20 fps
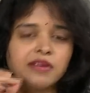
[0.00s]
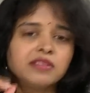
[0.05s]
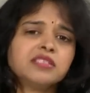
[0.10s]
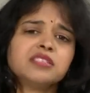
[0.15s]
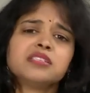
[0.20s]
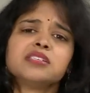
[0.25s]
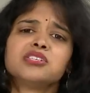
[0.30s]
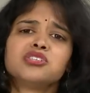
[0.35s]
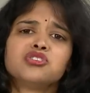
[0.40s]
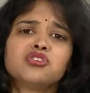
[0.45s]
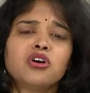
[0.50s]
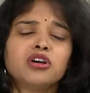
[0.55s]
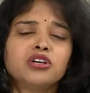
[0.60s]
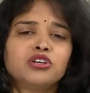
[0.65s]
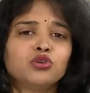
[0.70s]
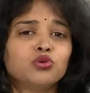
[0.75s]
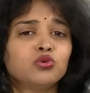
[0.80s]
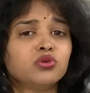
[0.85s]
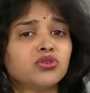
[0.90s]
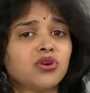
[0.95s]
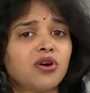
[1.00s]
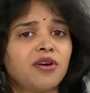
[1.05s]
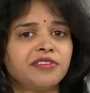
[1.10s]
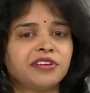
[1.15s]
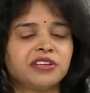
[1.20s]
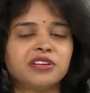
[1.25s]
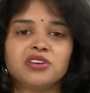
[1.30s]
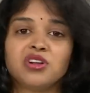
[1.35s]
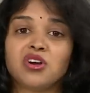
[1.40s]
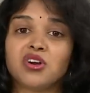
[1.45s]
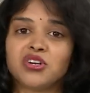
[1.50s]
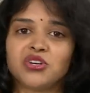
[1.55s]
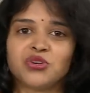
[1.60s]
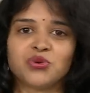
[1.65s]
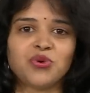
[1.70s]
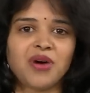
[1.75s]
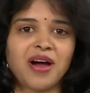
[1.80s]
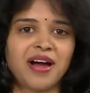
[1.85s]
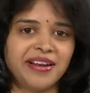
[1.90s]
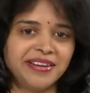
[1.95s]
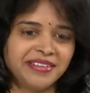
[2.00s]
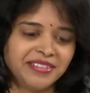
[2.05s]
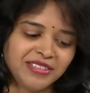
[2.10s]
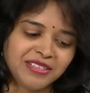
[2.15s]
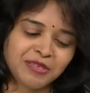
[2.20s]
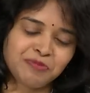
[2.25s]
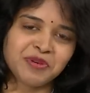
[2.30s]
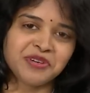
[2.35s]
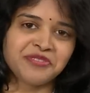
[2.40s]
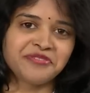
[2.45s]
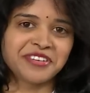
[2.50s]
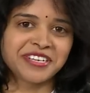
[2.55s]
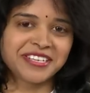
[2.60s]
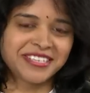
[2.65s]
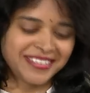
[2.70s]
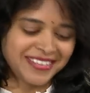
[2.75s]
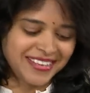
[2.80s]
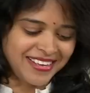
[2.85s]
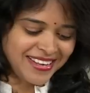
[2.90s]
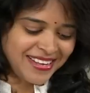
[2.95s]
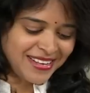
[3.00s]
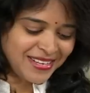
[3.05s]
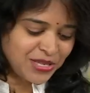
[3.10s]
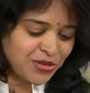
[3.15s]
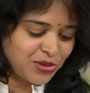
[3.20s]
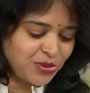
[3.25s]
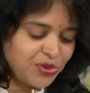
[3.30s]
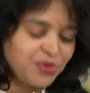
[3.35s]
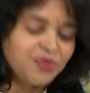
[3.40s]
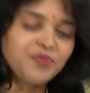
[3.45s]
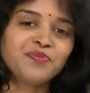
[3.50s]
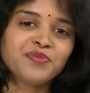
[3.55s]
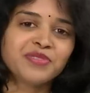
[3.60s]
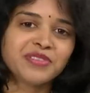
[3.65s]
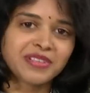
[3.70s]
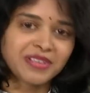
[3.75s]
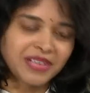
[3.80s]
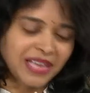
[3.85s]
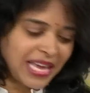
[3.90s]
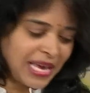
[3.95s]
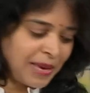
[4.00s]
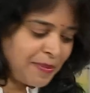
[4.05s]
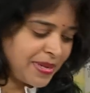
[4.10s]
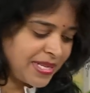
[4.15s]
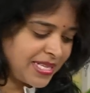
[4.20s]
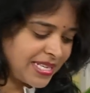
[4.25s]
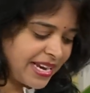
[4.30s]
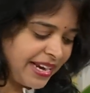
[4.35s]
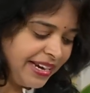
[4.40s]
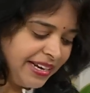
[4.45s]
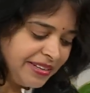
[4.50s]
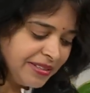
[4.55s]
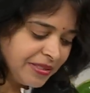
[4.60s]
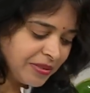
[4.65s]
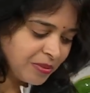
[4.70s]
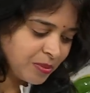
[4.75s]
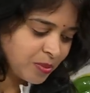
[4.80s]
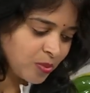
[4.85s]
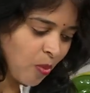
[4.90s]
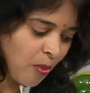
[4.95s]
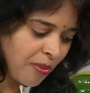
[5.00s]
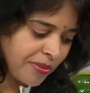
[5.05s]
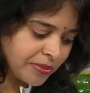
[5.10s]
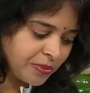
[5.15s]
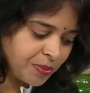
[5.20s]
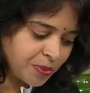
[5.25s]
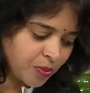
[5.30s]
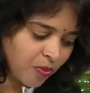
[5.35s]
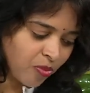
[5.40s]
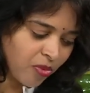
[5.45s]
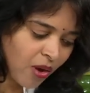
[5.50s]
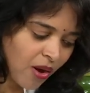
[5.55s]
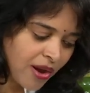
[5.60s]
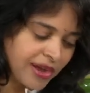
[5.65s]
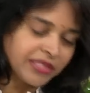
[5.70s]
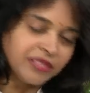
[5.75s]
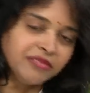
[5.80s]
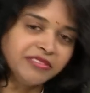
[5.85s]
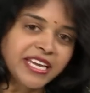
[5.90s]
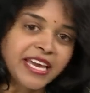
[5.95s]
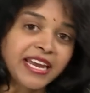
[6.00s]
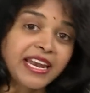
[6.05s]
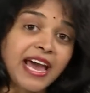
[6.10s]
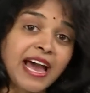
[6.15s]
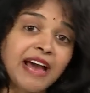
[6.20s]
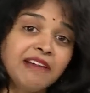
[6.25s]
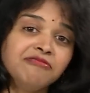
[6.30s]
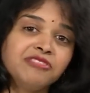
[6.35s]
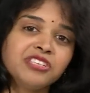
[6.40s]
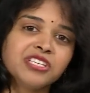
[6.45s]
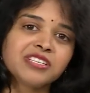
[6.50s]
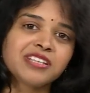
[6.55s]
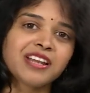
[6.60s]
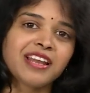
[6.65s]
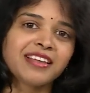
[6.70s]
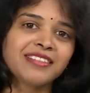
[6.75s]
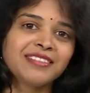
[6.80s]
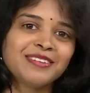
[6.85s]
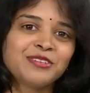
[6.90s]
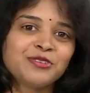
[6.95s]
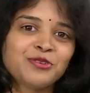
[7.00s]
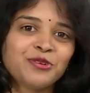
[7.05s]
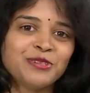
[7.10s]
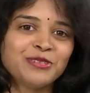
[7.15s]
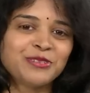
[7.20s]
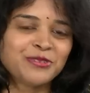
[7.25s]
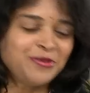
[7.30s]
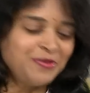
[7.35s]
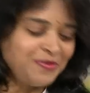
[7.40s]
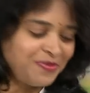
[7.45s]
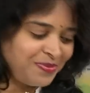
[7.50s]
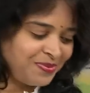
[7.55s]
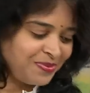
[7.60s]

This is not too soft, not too hard, it's perfect. So keep aside, we can have just like this also.